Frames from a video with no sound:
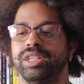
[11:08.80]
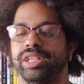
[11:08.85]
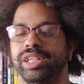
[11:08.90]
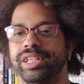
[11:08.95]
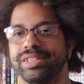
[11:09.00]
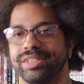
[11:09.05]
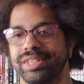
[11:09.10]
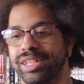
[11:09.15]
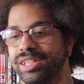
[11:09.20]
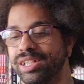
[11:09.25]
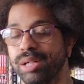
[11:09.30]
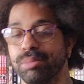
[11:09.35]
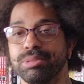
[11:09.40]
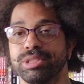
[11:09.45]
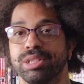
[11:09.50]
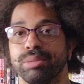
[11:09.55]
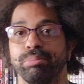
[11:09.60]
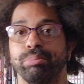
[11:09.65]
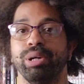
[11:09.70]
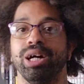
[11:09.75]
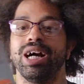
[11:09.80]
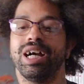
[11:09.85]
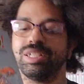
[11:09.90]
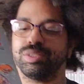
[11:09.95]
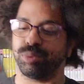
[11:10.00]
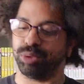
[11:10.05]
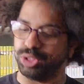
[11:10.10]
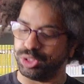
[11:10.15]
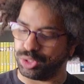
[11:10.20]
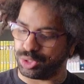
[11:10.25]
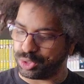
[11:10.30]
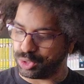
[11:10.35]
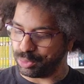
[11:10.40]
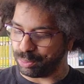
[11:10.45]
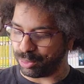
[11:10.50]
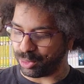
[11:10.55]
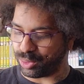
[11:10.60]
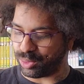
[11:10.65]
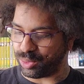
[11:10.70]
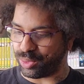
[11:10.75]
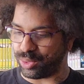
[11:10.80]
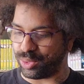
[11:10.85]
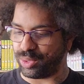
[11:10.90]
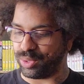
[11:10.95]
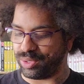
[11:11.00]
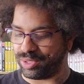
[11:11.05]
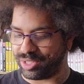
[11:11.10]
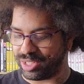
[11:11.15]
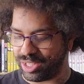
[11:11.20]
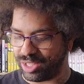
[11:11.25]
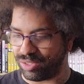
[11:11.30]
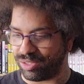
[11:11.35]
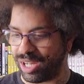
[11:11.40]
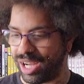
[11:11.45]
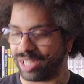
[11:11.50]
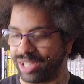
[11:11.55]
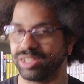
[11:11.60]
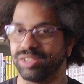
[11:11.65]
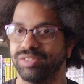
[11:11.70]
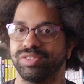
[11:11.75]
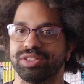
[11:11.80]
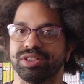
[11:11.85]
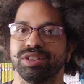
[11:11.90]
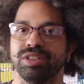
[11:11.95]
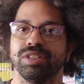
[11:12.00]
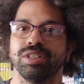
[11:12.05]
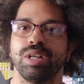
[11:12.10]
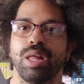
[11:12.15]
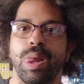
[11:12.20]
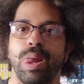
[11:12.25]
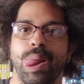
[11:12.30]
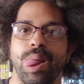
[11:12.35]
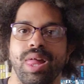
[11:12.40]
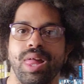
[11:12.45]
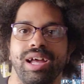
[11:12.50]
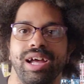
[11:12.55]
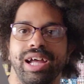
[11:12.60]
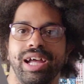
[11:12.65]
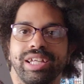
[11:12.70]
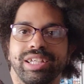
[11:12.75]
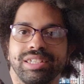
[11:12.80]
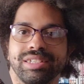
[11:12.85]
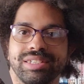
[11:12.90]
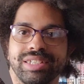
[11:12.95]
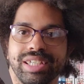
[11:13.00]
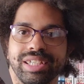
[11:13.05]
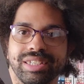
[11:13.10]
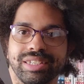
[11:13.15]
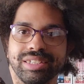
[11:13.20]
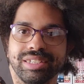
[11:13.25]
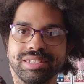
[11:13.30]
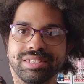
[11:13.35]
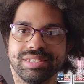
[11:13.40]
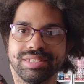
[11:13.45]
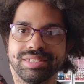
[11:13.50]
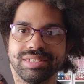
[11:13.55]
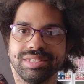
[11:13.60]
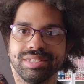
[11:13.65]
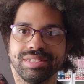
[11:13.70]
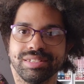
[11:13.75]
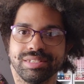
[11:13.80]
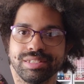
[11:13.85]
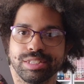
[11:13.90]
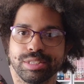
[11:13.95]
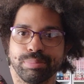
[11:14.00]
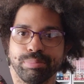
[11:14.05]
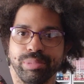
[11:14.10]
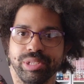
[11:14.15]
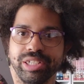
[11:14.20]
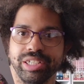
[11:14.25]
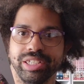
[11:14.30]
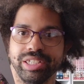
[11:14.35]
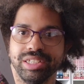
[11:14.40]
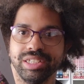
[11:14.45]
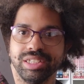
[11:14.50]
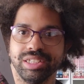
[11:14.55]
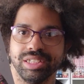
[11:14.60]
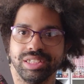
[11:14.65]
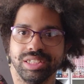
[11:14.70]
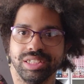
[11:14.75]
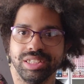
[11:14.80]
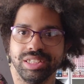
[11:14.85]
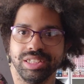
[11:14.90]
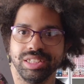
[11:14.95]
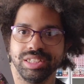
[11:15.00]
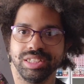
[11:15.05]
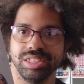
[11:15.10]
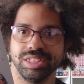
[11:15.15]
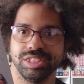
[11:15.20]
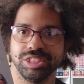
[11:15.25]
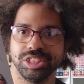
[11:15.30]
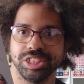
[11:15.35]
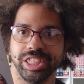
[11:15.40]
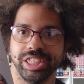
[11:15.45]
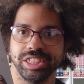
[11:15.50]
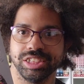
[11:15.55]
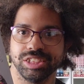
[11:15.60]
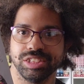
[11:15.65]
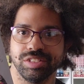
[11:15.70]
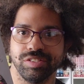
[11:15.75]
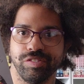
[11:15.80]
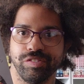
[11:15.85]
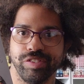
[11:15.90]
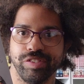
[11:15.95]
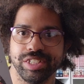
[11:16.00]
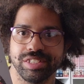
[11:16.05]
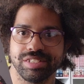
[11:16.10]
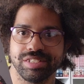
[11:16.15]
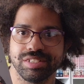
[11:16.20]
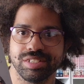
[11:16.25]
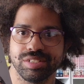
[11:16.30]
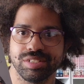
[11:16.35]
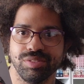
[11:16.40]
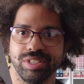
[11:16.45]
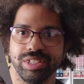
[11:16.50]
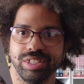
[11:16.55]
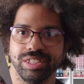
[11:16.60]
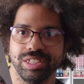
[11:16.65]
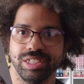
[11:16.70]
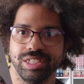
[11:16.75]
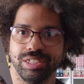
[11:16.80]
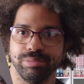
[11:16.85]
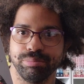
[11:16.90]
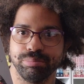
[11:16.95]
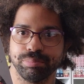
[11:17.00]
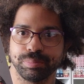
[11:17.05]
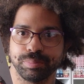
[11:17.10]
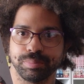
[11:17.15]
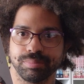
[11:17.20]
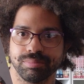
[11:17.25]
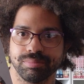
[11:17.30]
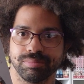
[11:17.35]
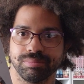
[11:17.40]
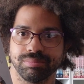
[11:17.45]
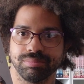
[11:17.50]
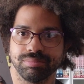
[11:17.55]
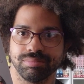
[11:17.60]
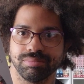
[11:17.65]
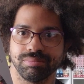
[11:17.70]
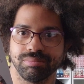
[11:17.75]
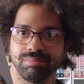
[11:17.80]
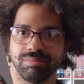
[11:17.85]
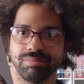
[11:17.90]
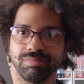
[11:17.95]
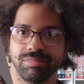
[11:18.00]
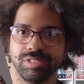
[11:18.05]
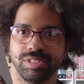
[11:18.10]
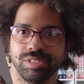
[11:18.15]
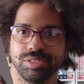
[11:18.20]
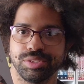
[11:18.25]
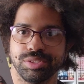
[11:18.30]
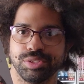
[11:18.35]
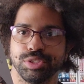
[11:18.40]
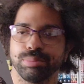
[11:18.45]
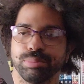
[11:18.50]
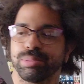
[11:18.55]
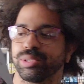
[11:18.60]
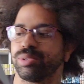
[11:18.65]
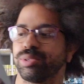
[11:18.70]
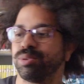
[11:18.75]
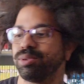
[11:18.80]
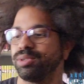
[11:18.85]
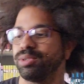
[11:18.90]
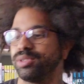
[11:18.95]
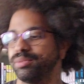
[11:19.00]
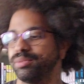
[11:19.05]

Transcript: It comes in a box, which is super cool. It's interactive, so I can take this and spin it and change their faces and whatnot. Super cool.